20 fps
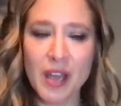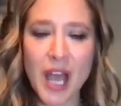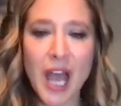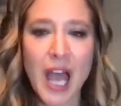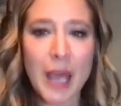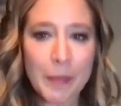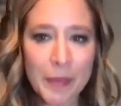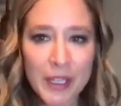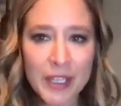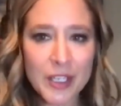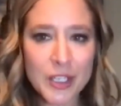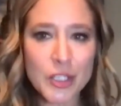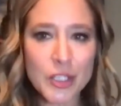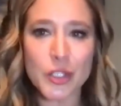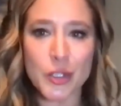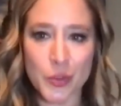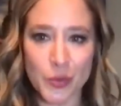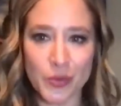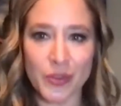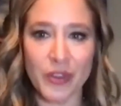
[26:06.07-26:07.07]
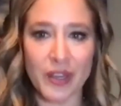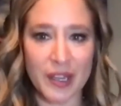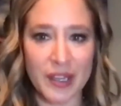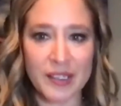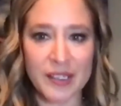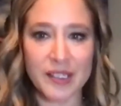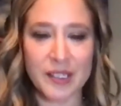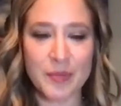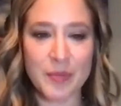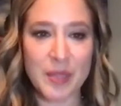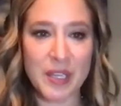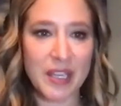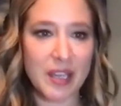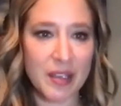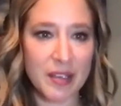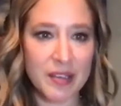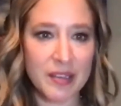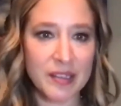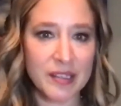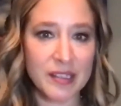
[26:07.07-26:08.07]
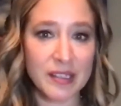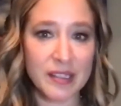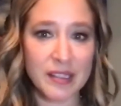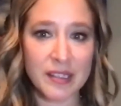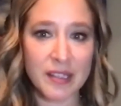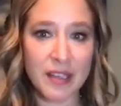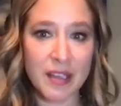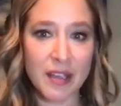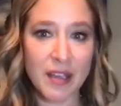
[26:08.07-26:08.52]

I'm going to do this because